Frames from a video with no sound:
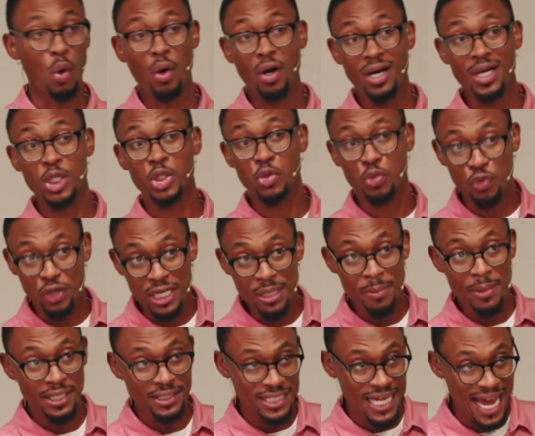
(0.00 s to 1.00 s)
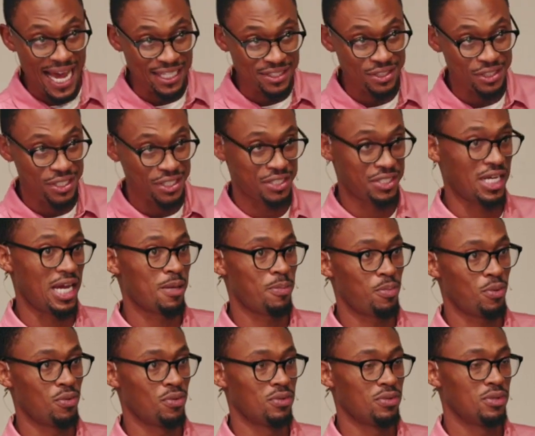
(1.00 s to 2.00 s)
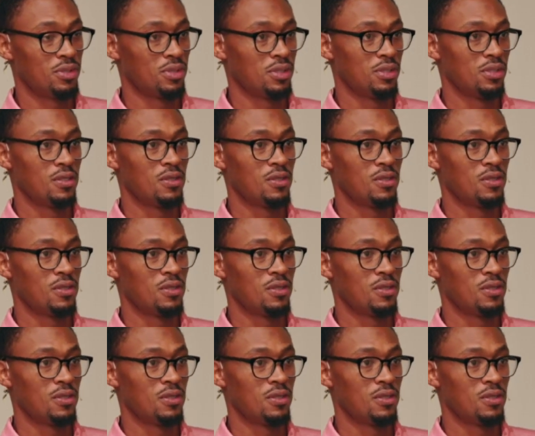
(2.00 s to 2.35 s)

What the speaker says: your agreements as a disciple